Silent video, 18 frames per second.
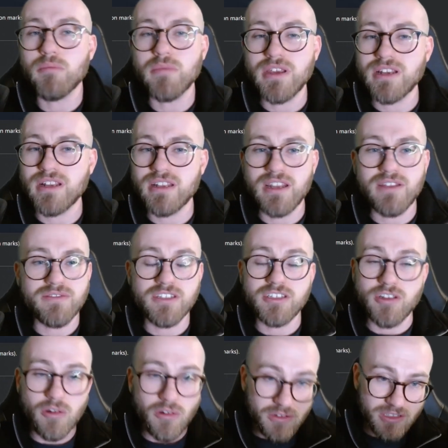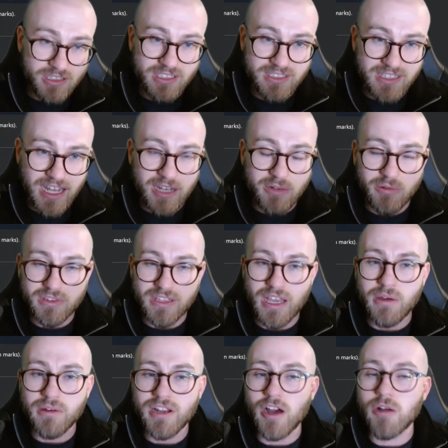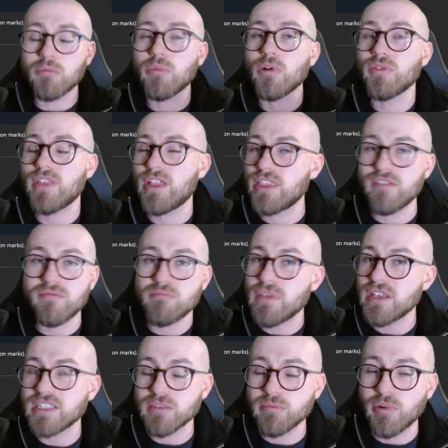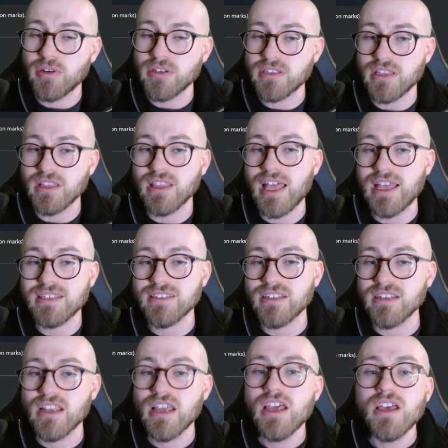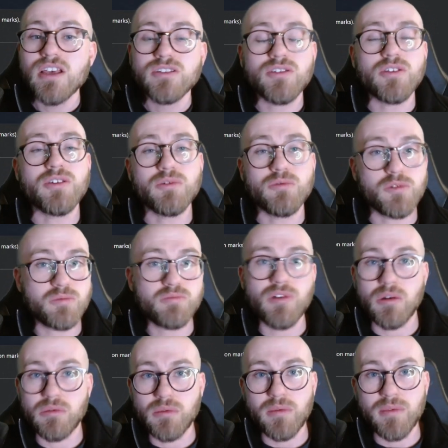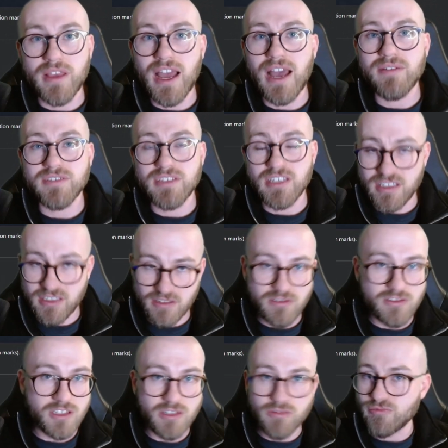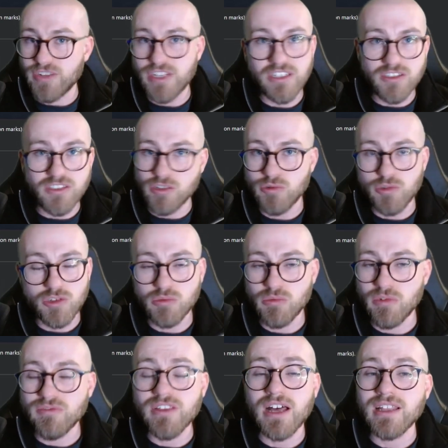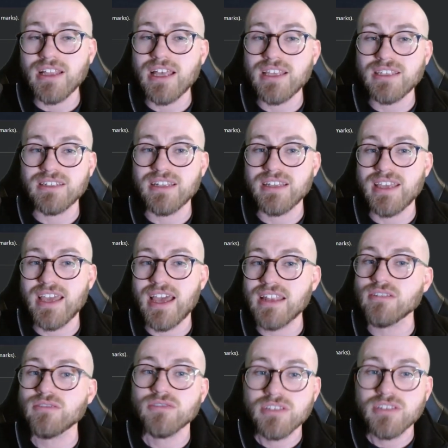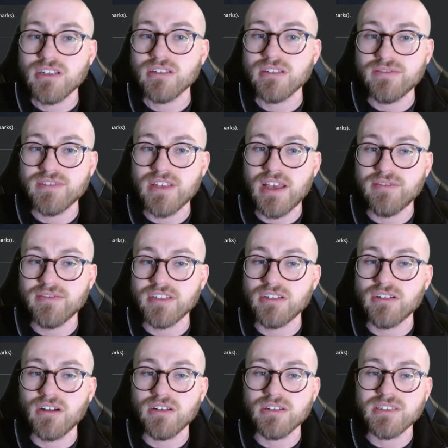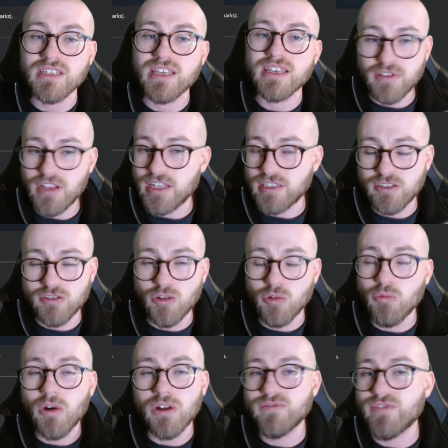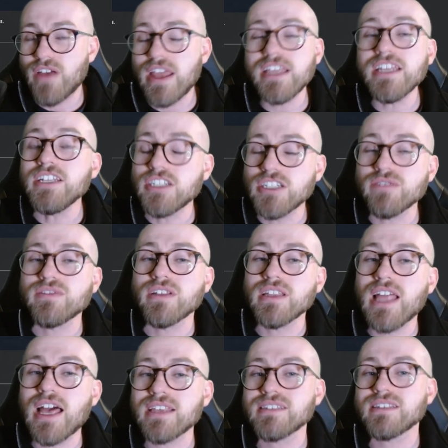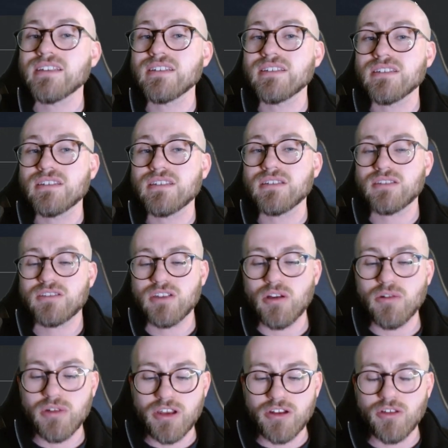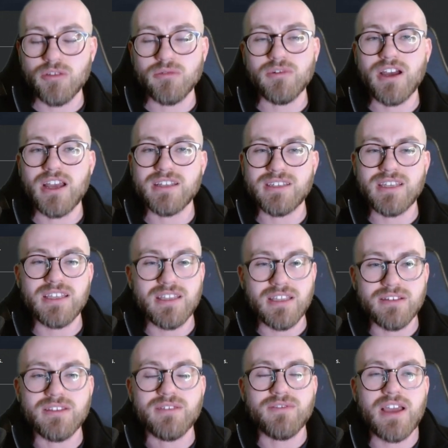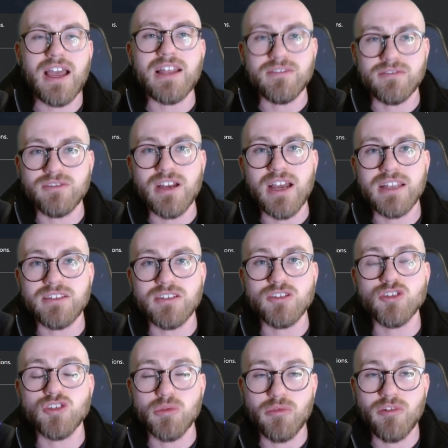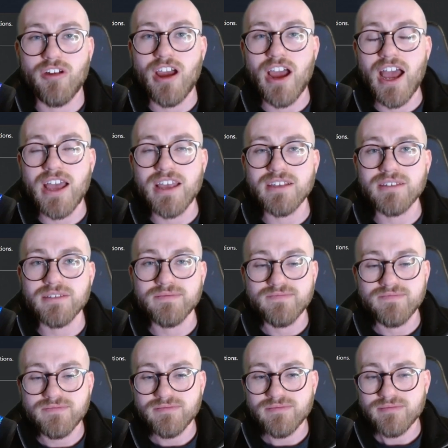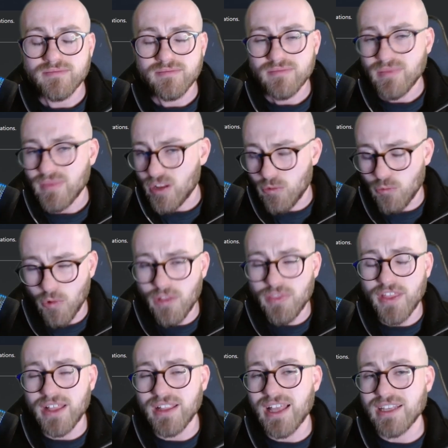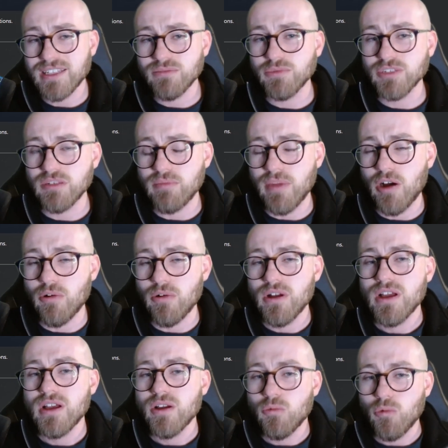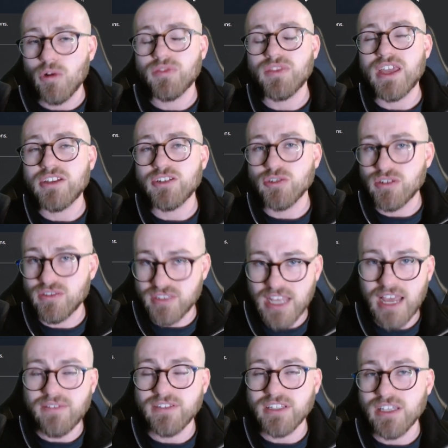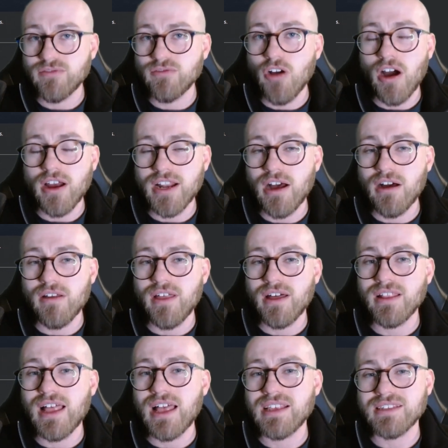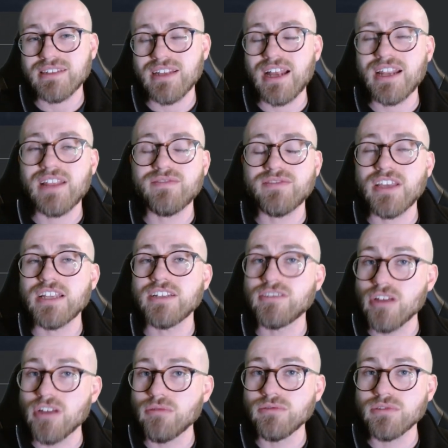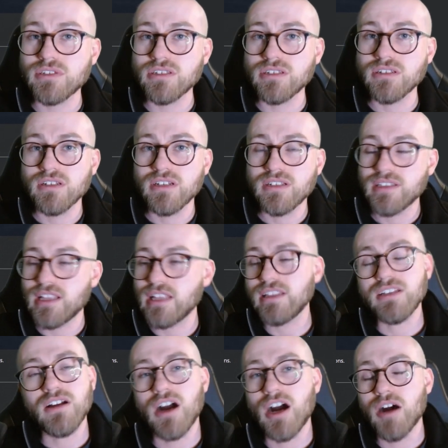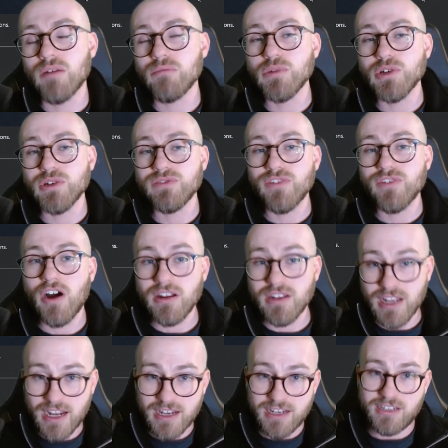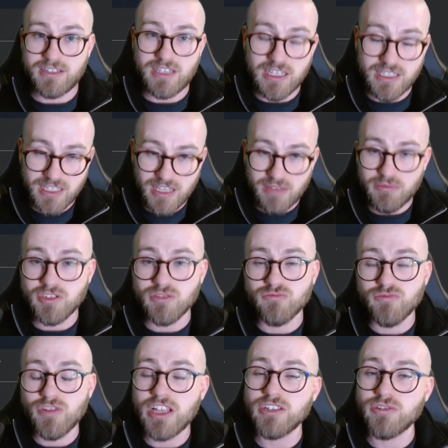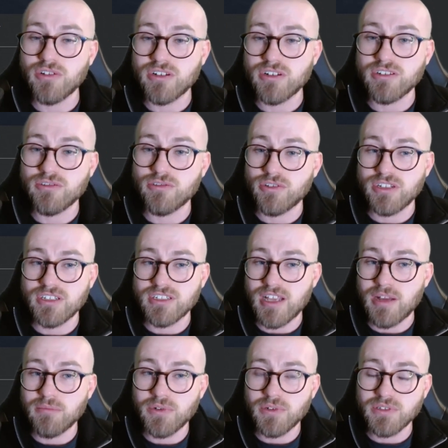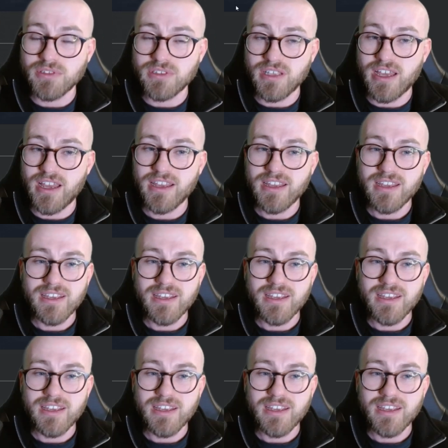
Meaning if they don't understand what that would output, then they've missed the point of the lesson. So you would probably have to redo some of that lesson again until they've definitely got it. It's done one for each of the lessons. So in other words, they've kind of tried to summarize what that lesson was about, what they should definitely have gotten out of that lesson, and if they don't, then they can't move on. And it's given me some really good examples there.